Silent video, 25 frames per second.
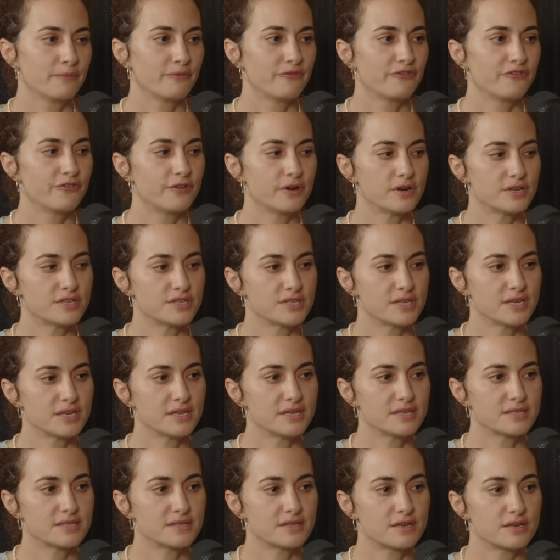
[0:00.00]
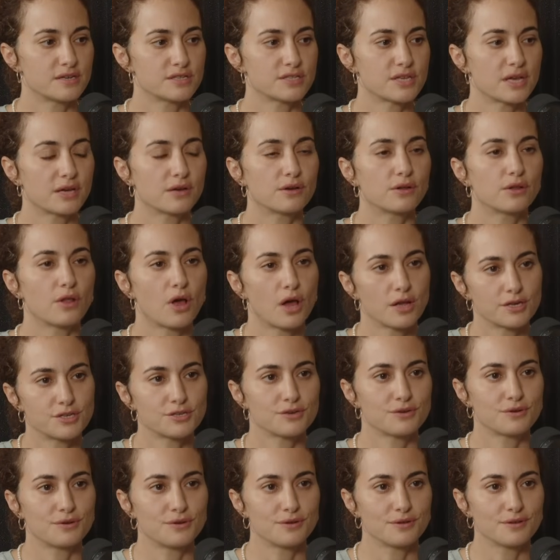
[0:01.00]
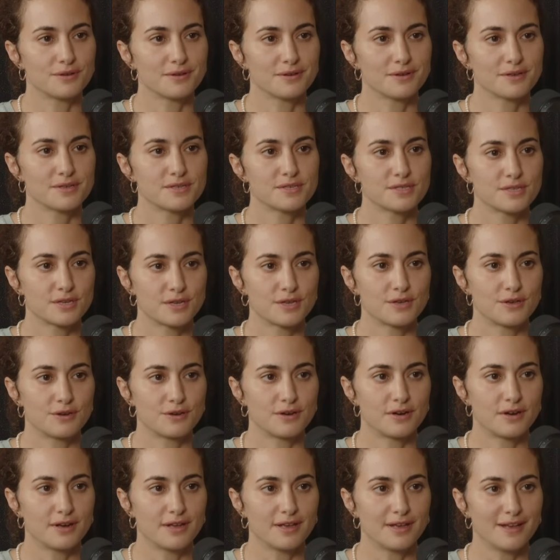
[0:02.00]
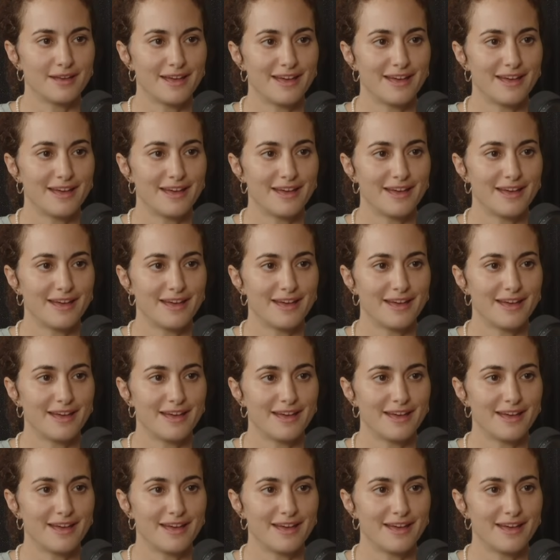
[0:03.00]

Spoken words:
versus their psychological security.